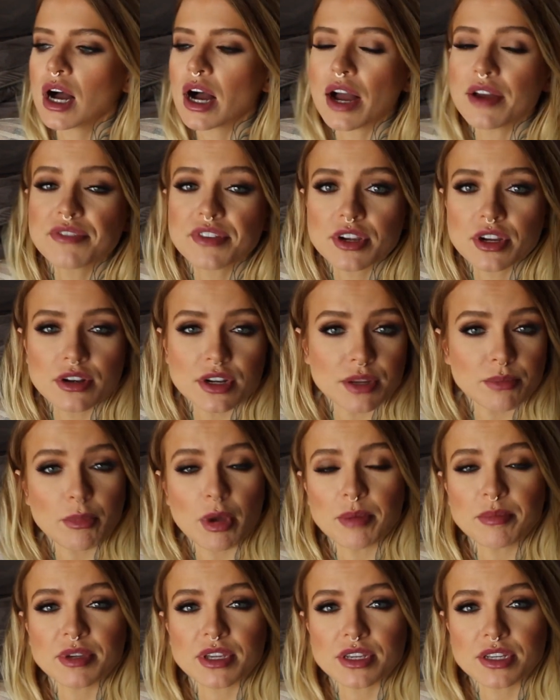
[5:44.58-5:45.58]
I figured it
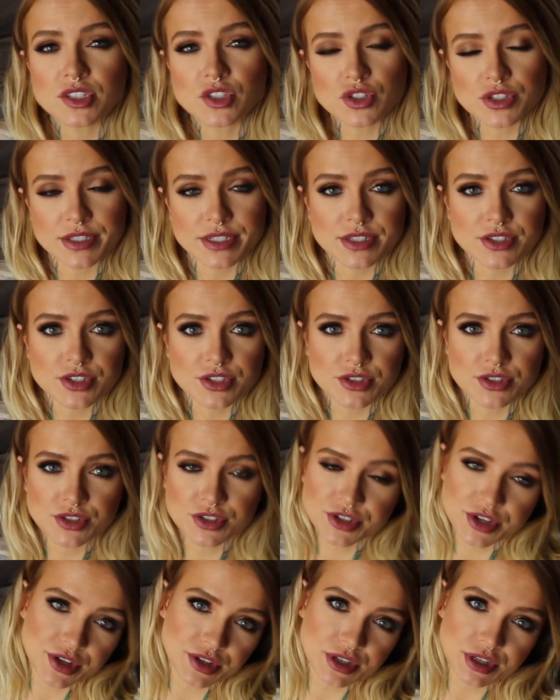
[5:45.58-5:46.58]
might be interesting just to
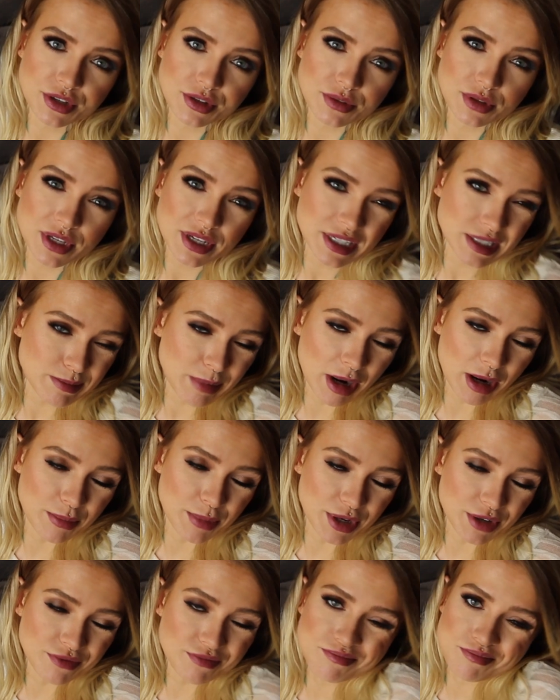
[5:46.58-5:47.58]
show you the
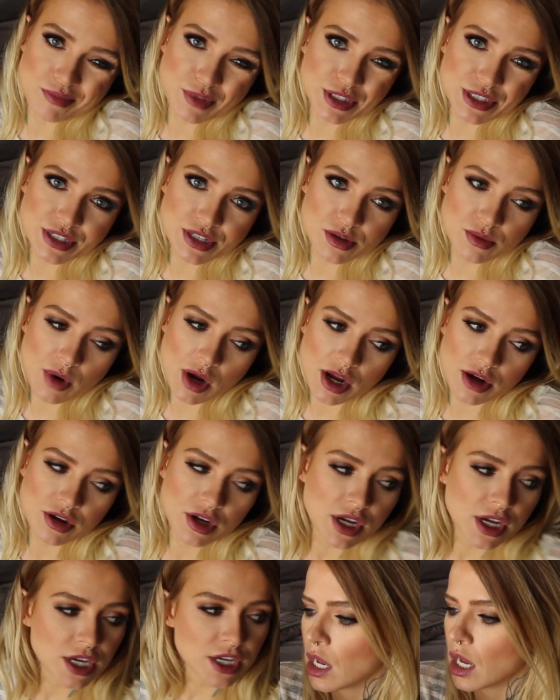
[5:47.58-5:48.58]
experiment once in a while.
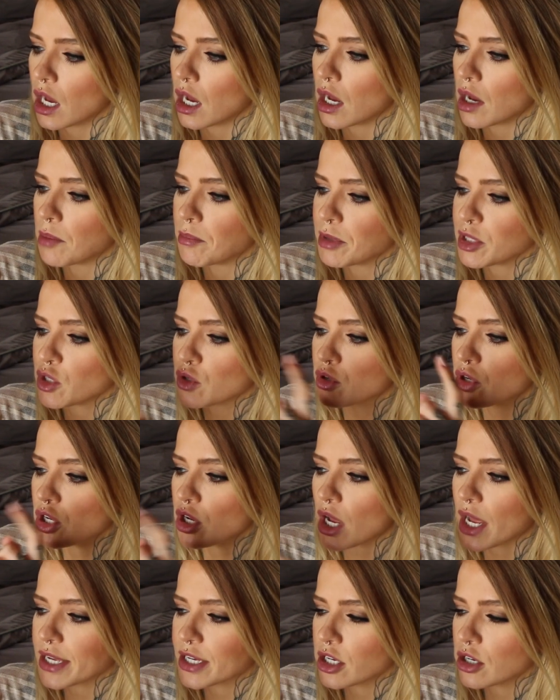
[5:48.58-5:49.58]
But
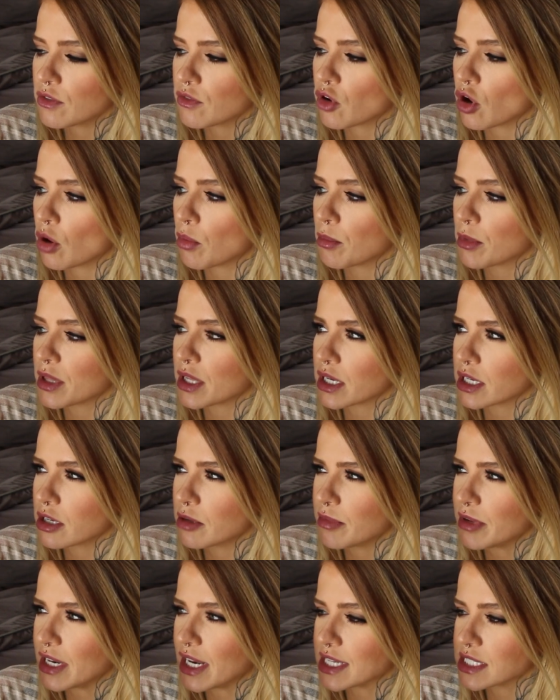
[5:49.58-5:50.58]
I could have gone with a
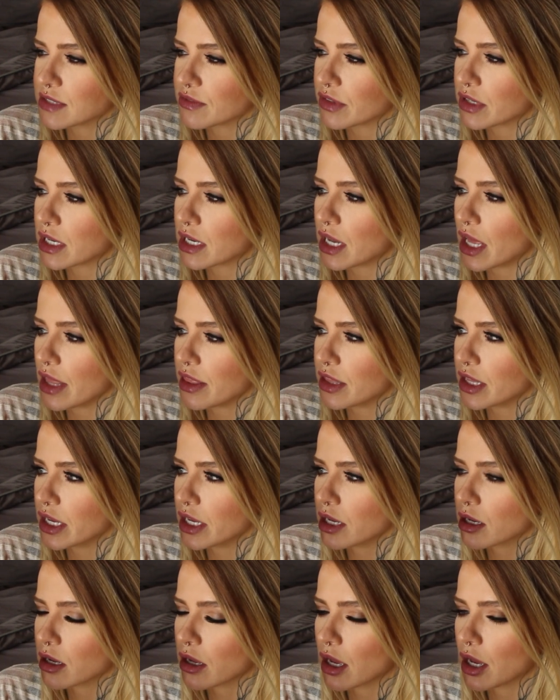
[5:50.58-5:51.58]
little bit less vanilla, I
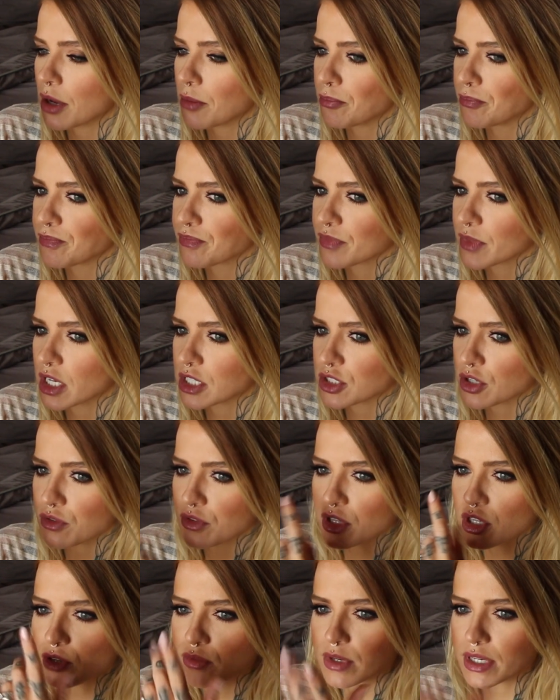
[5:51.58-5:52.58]
think. I don't
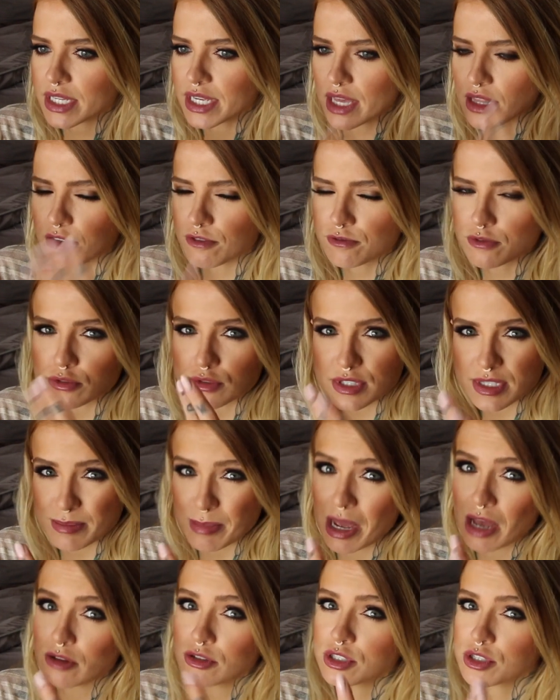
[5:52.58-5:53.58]
think you really get the full
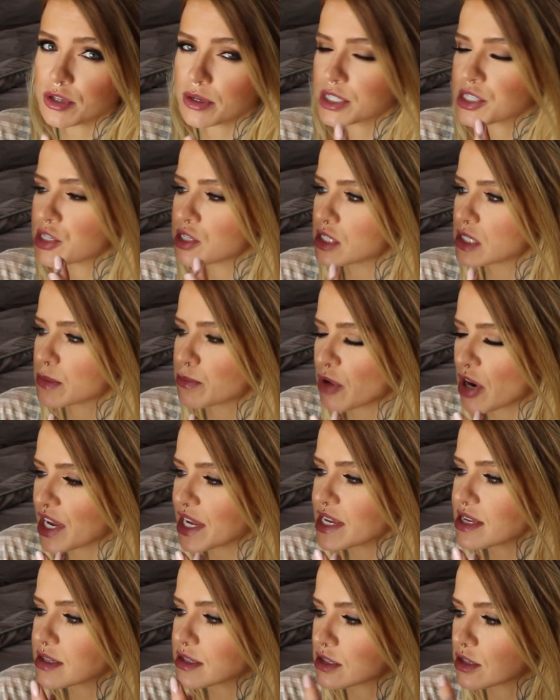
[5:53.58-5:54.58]
smell until you actually
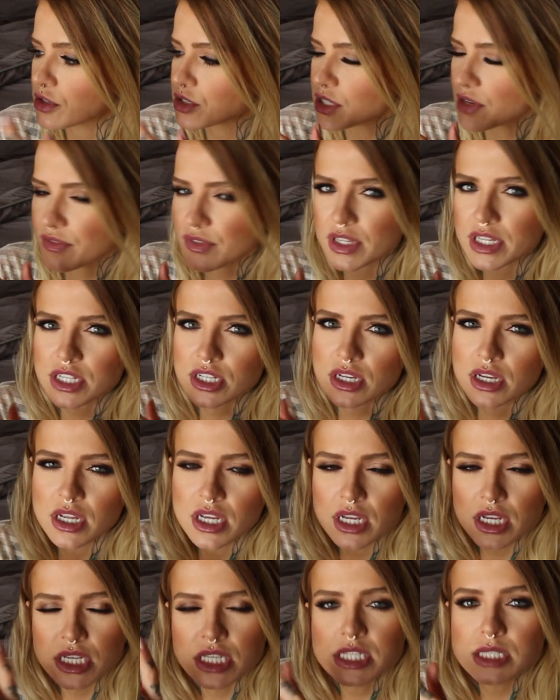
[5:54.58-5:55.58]
spray it, so definitely
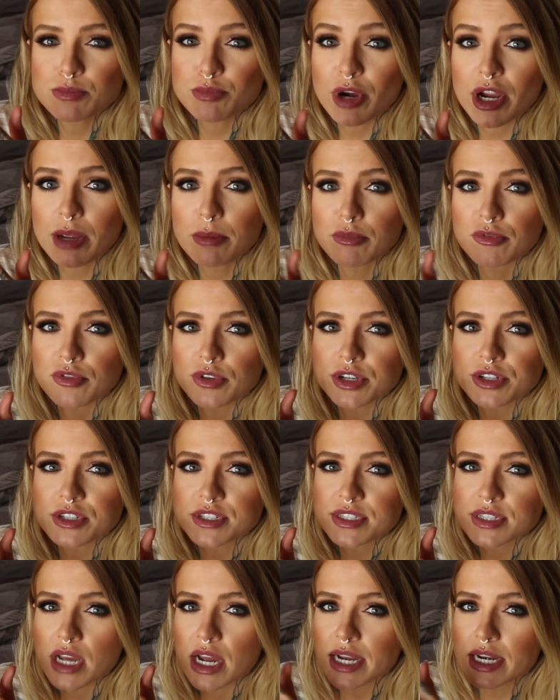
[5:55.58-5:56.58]
spray it before you
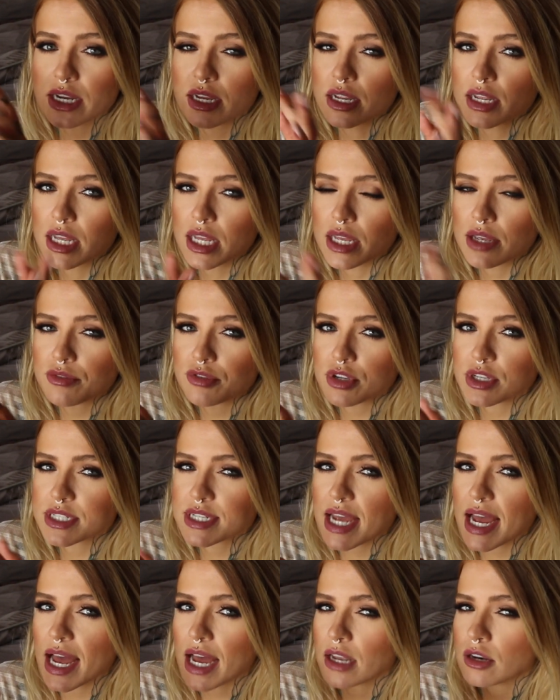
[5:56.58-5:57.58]
decide if you need
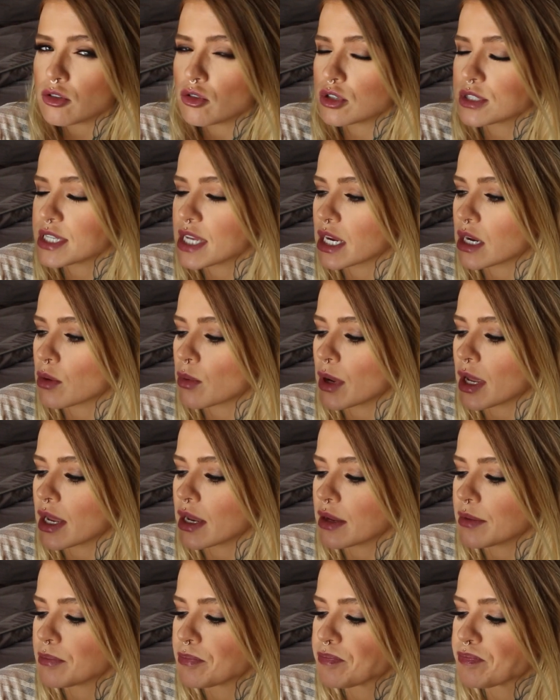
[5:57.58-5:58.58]
to add or take
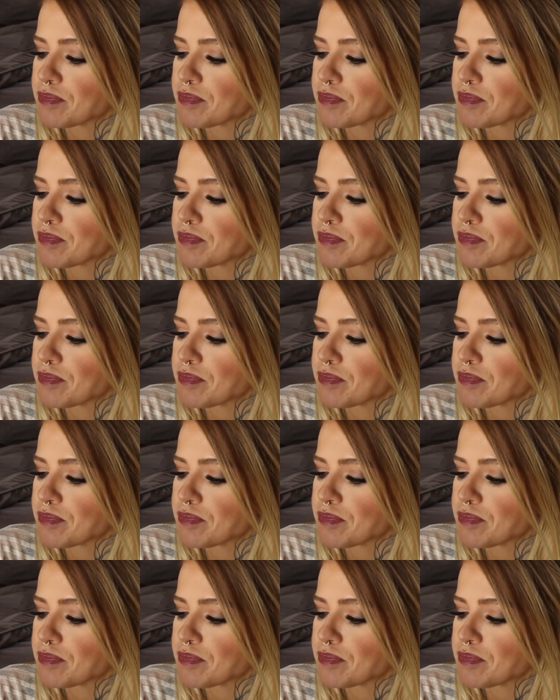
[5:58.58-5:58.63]
away